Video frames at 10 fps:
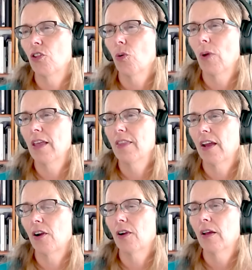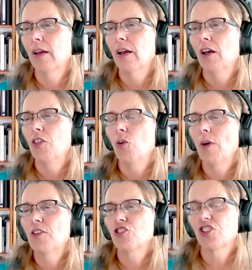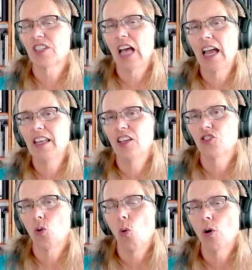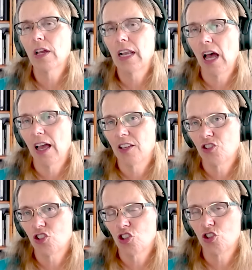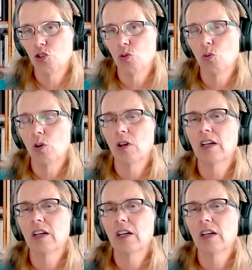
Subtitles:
the way their society is organized to